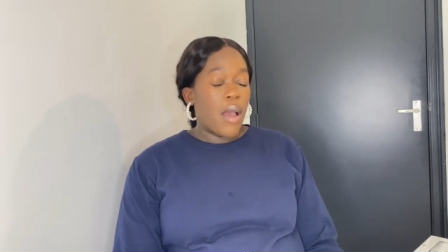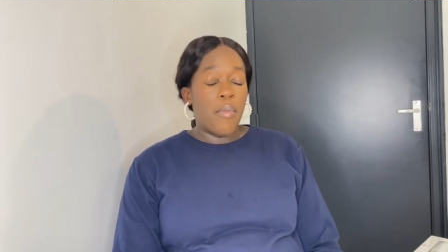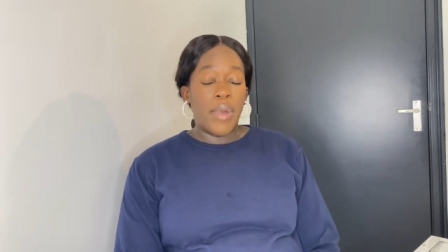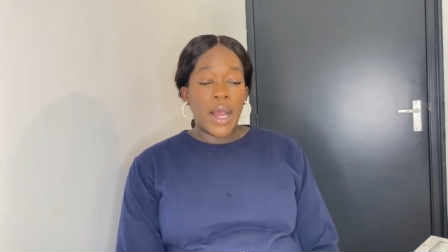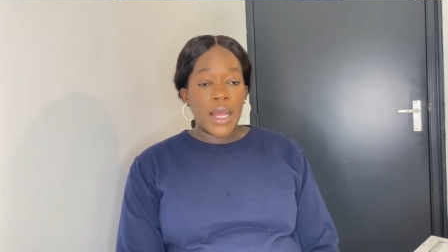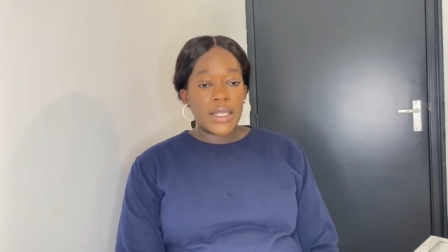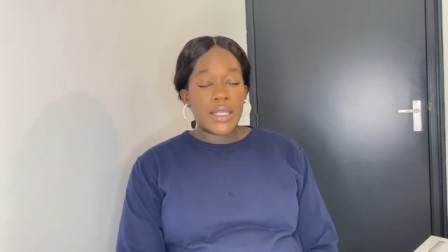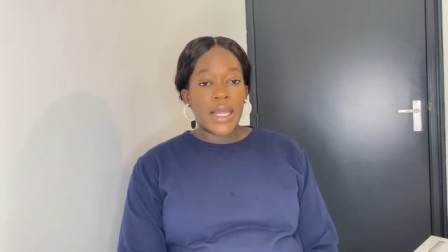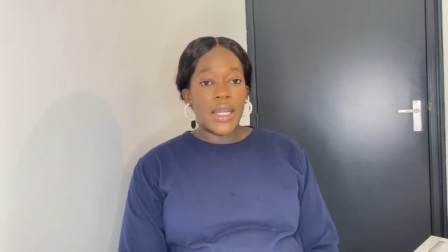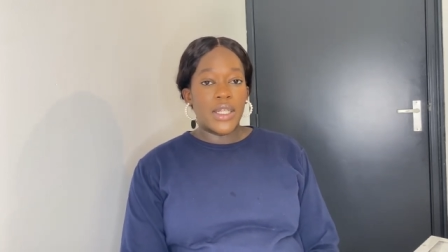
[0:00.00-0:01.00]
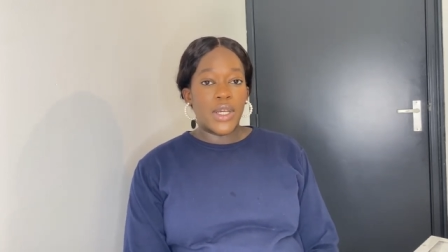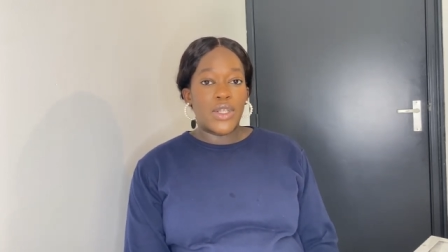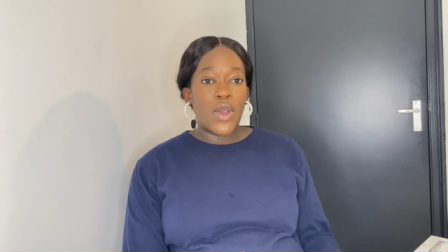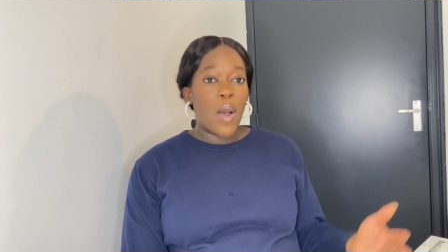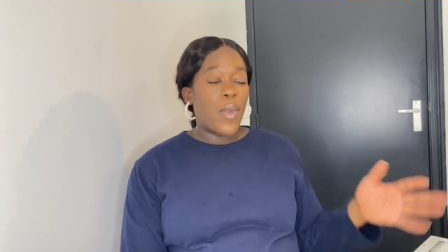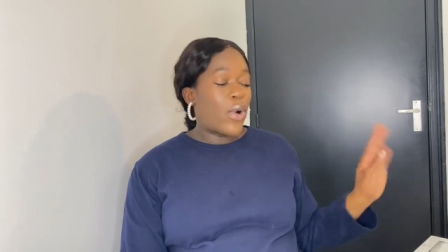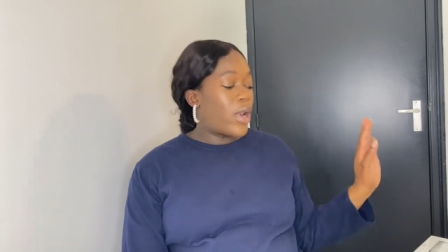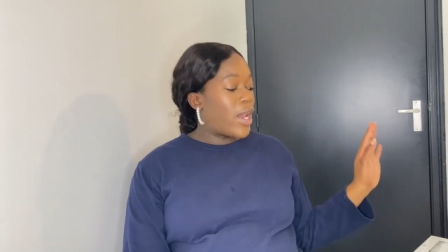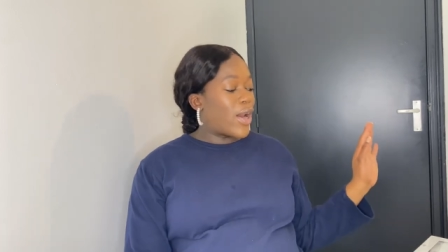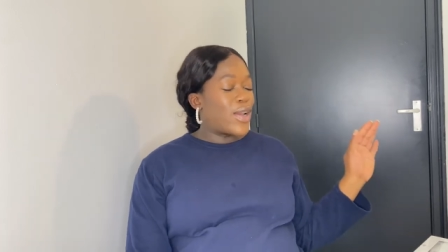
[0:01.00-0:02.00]
but I just thought to come
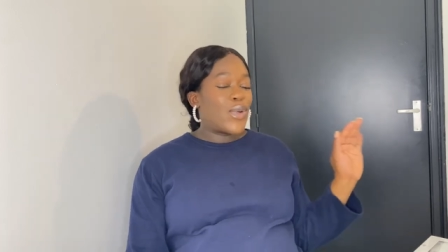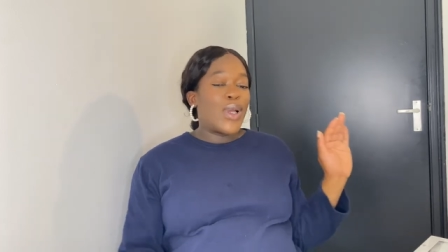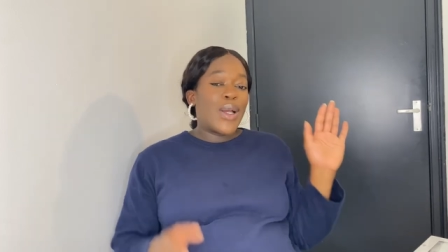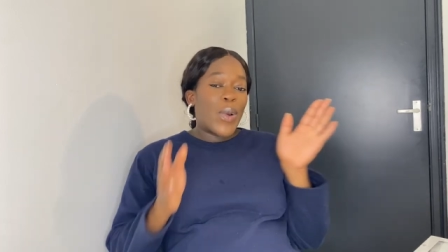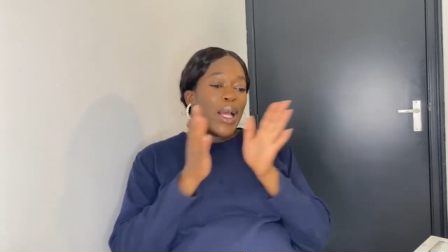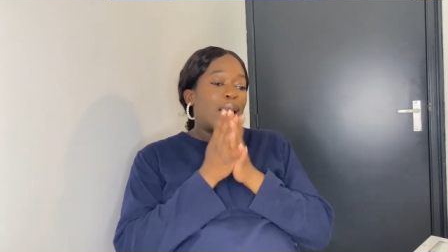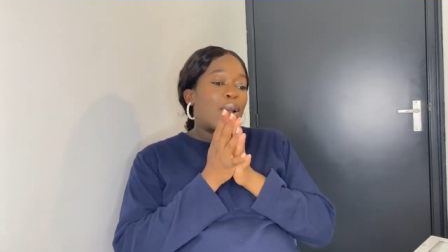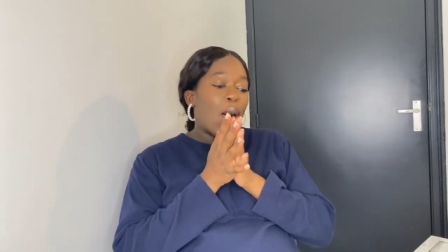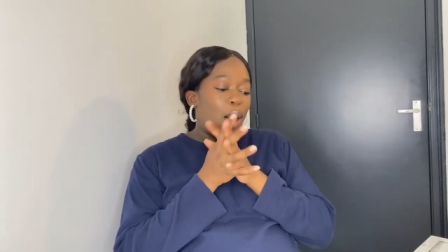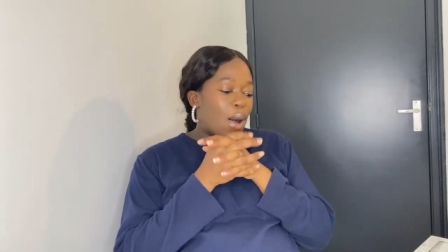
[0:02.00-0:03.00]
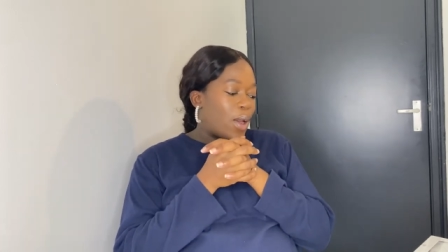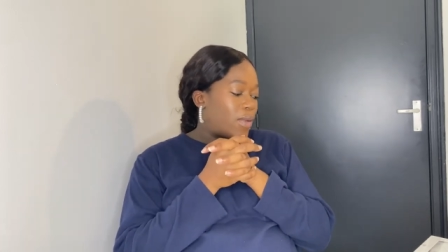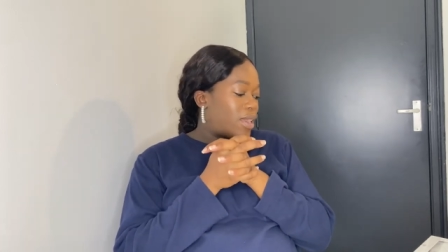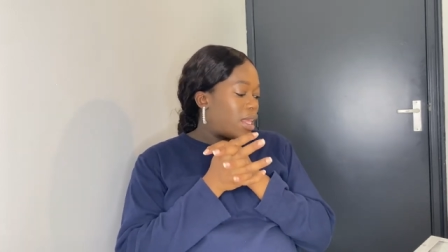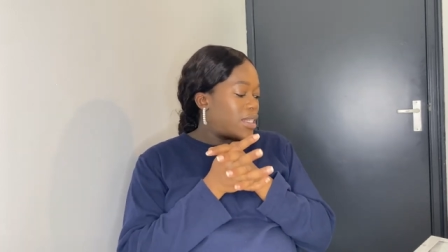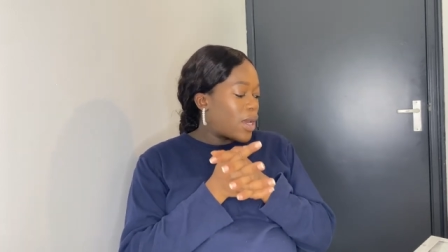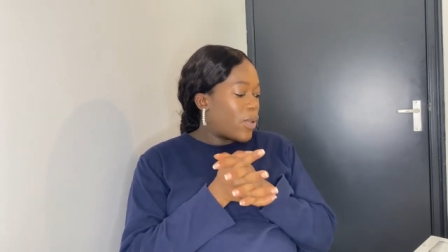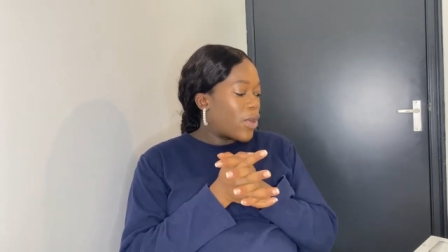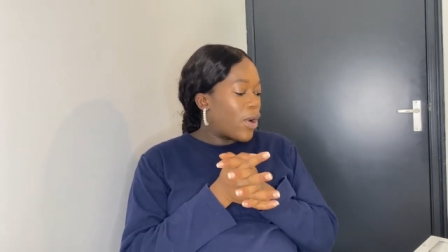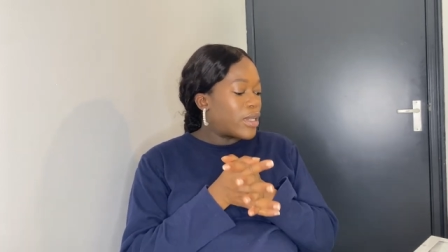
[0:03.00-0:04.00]
on here and do a quick little haul of the things that we
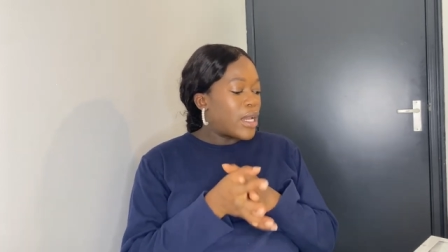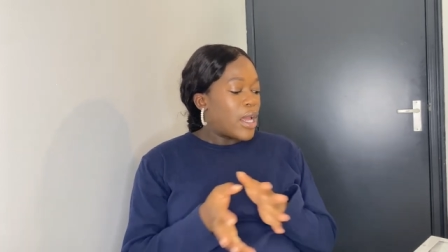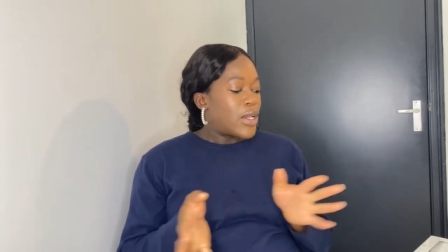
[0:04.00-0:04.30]
got.